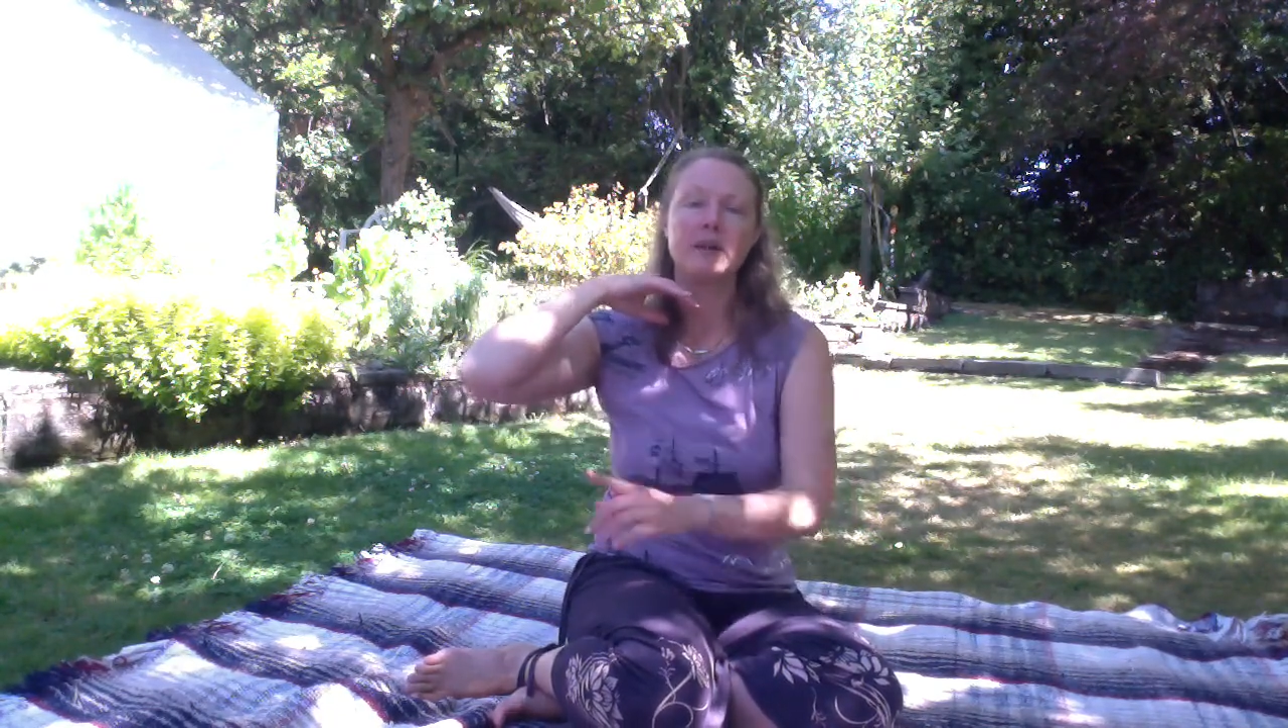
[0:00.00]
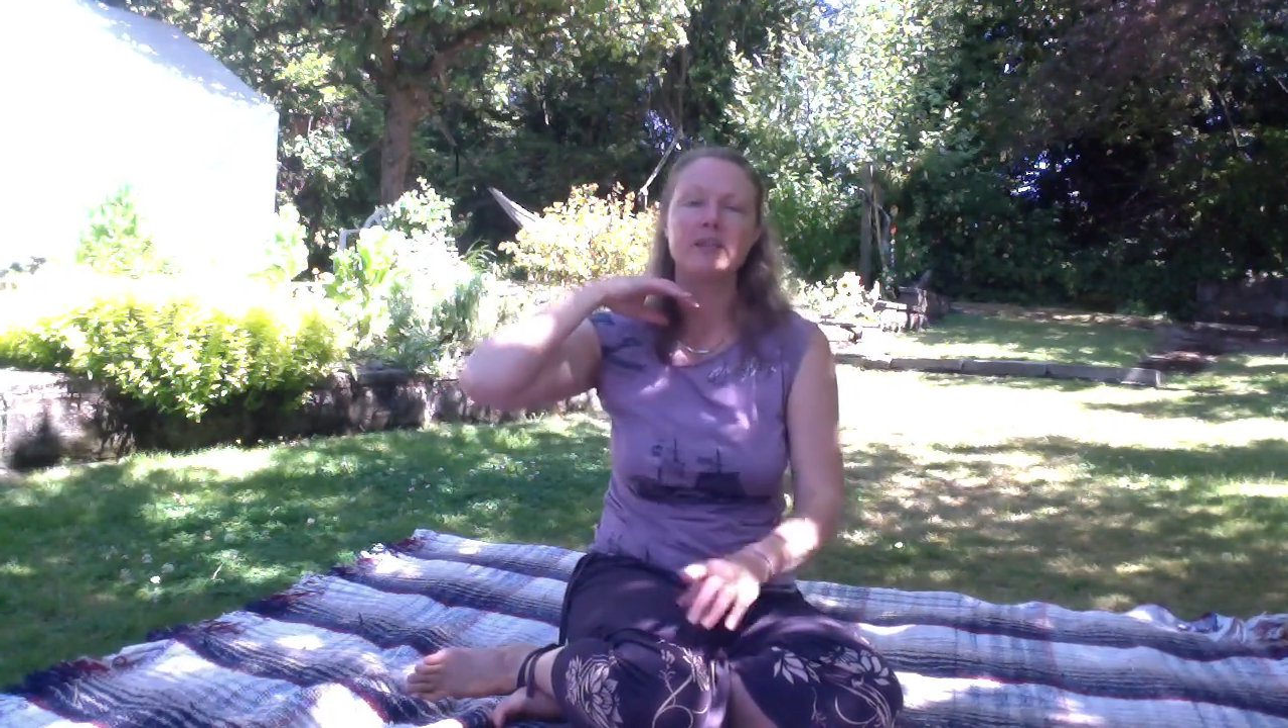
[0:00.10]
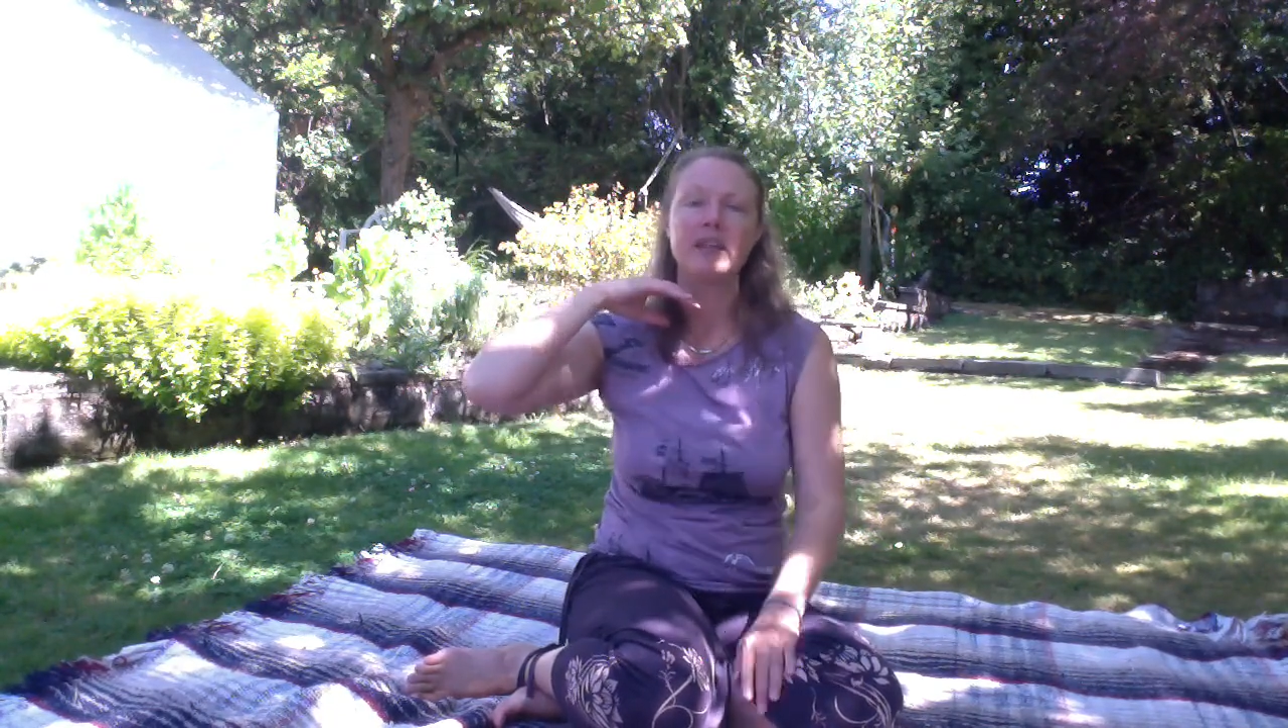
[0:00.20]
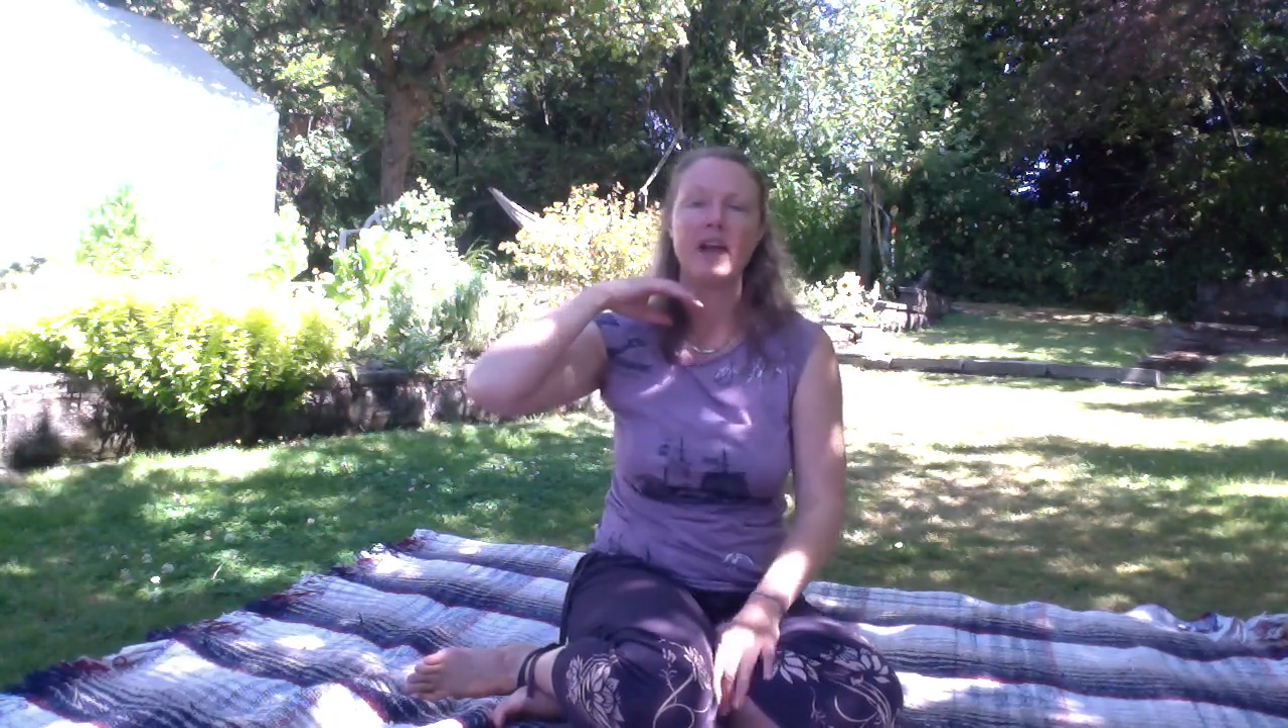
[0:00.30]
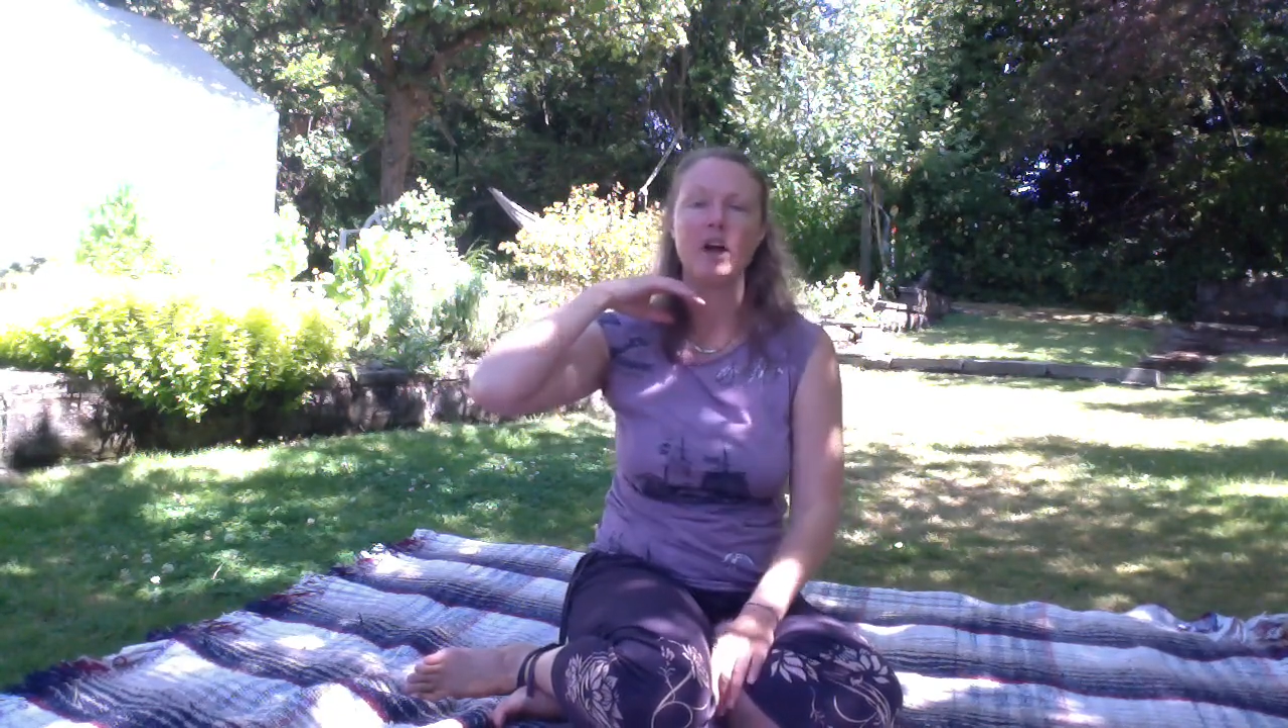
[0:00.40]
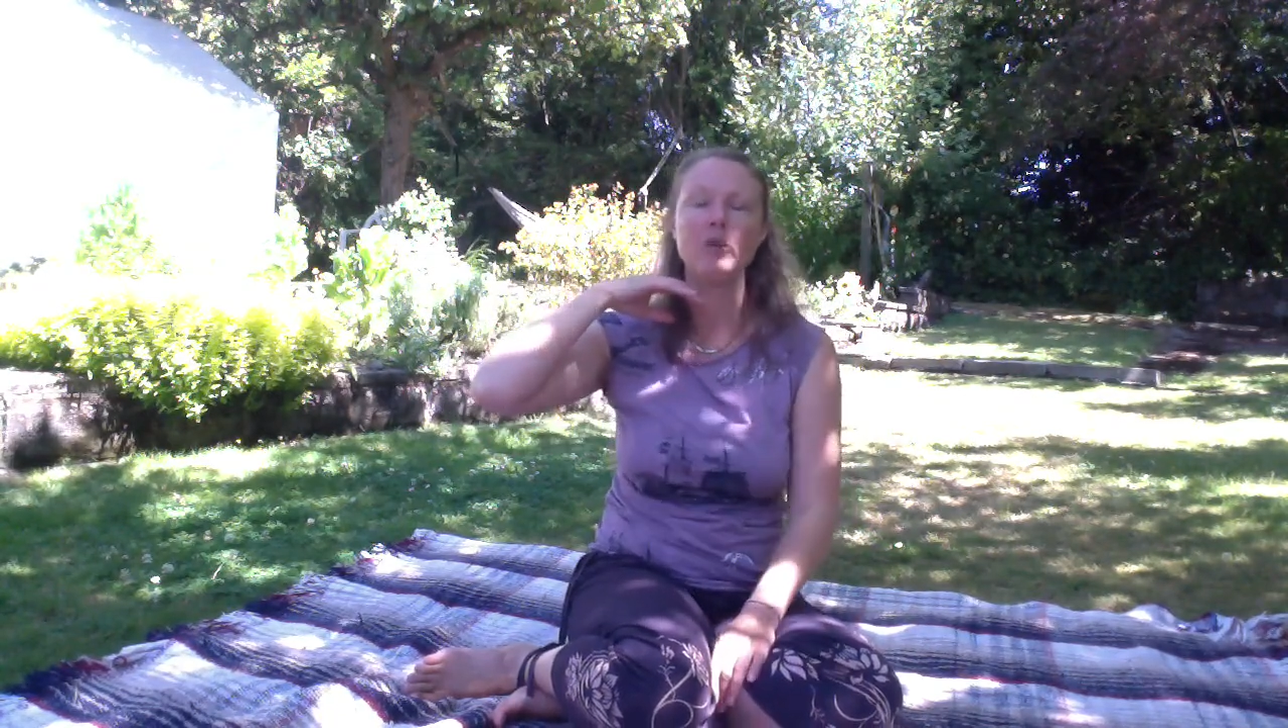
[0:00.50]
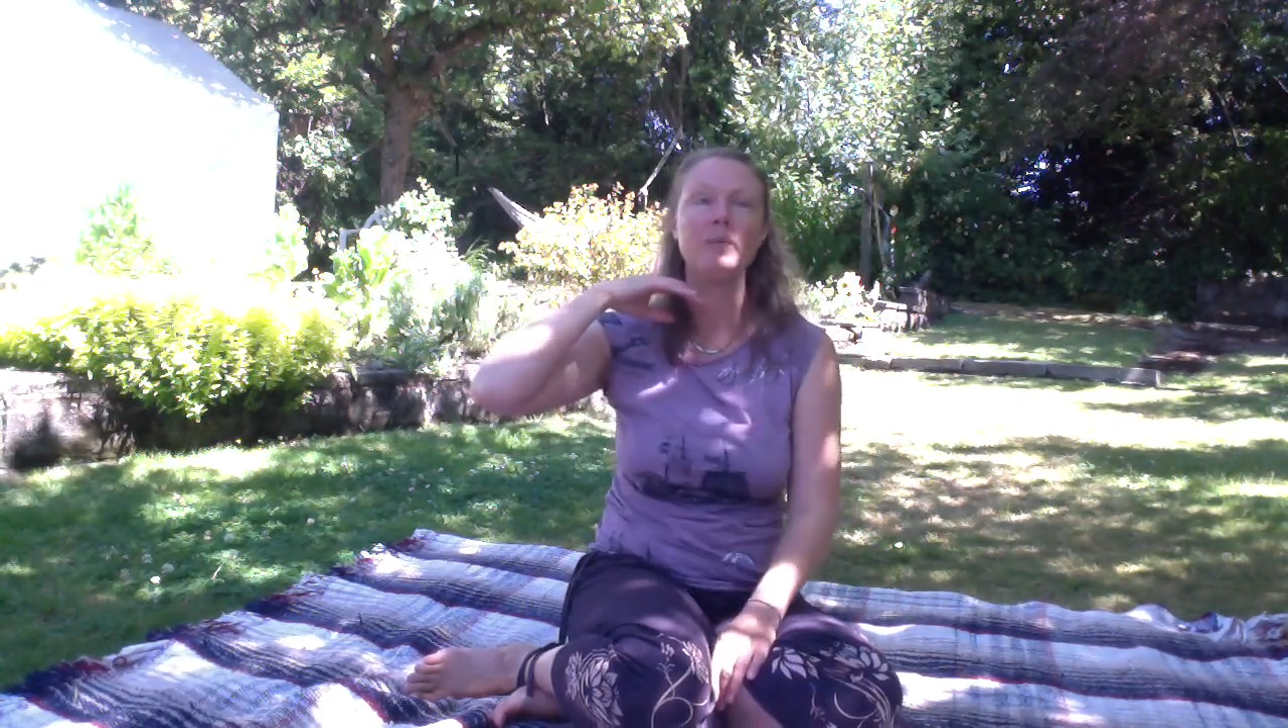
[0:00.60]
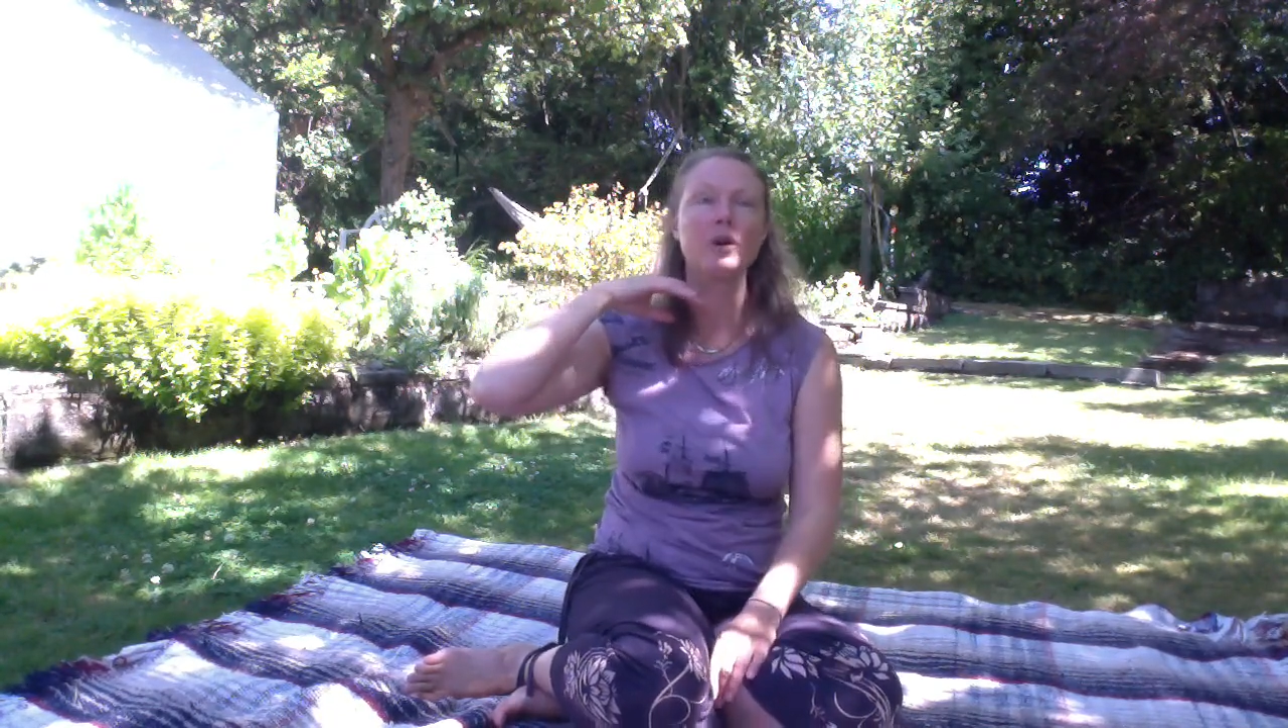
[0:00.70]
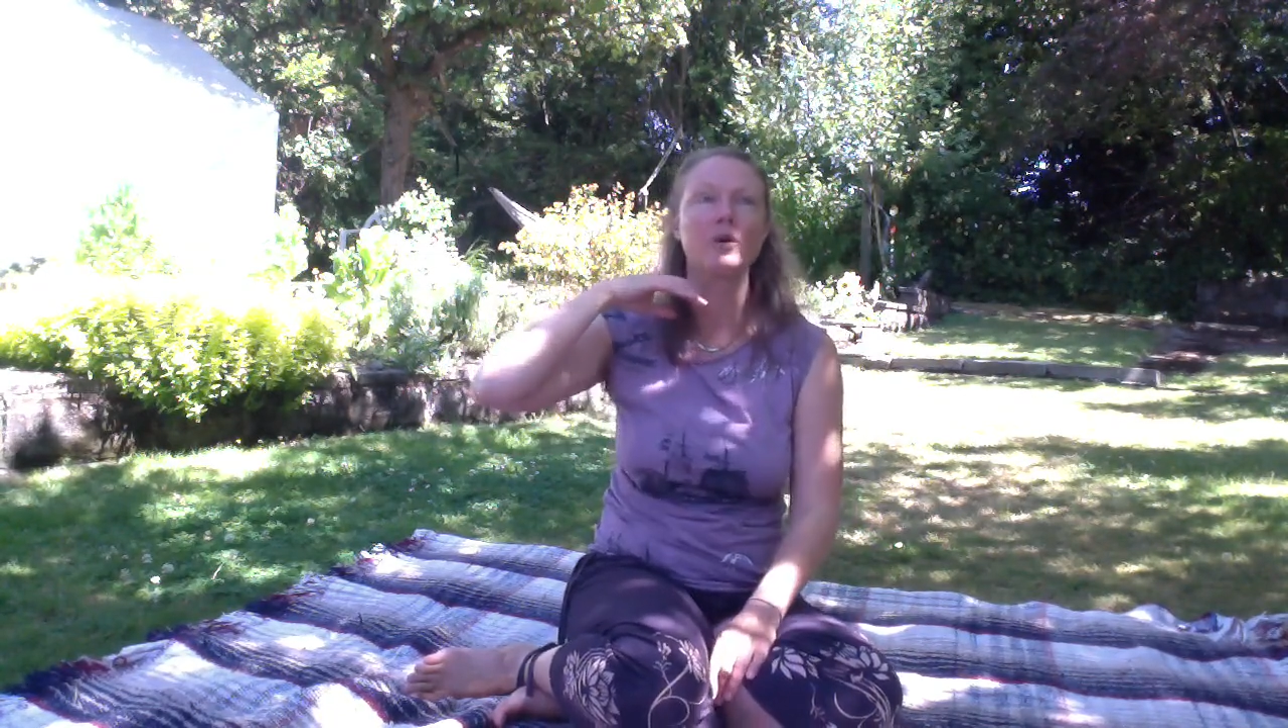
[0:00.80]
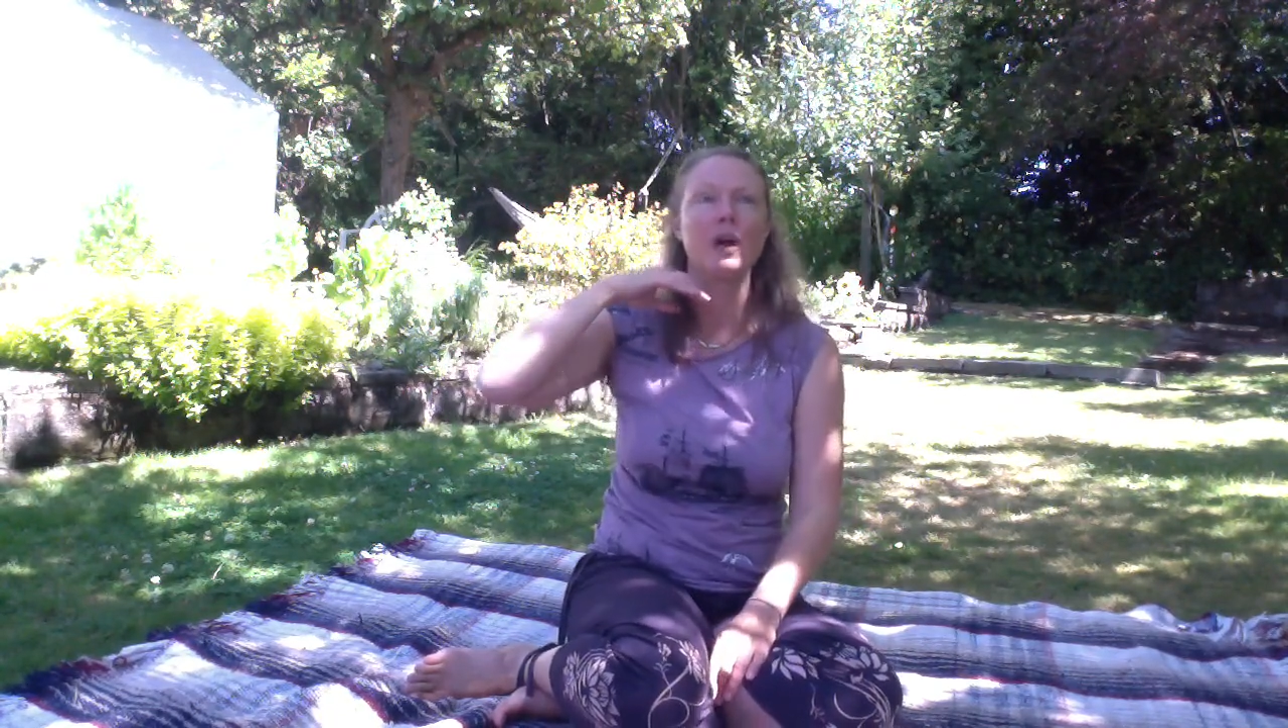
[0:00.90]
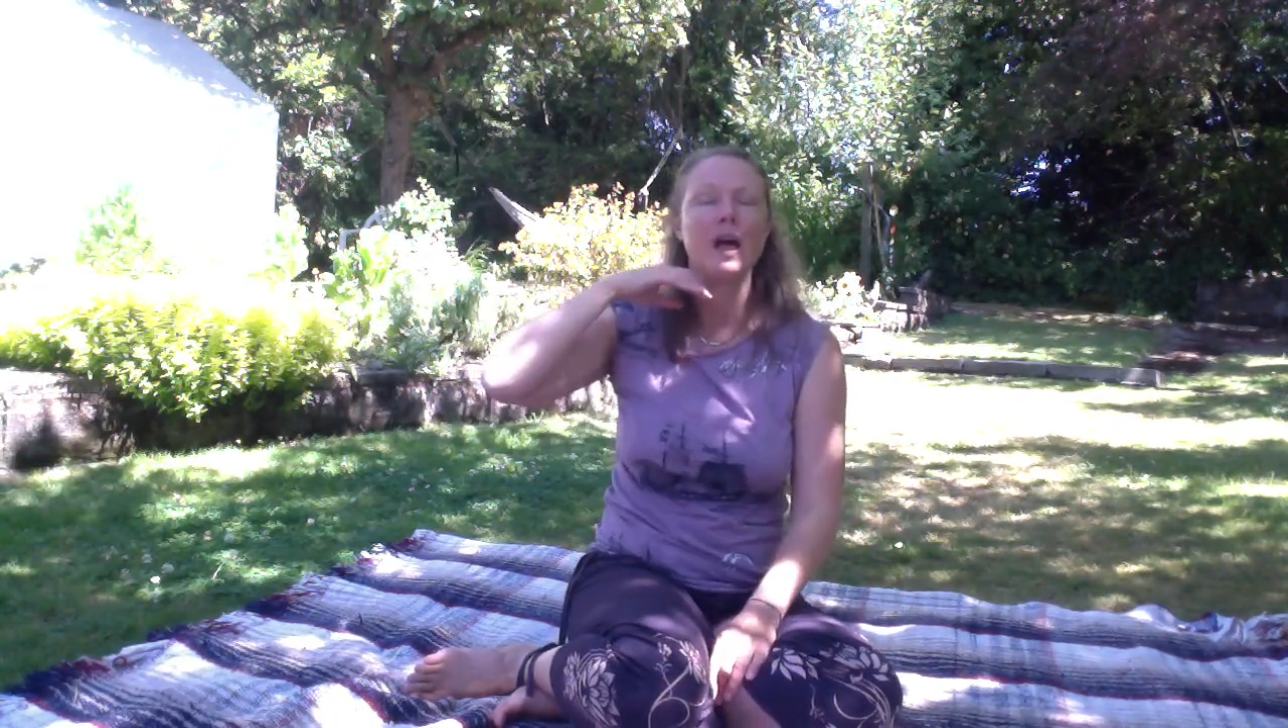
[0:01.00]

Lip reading: and the elbow,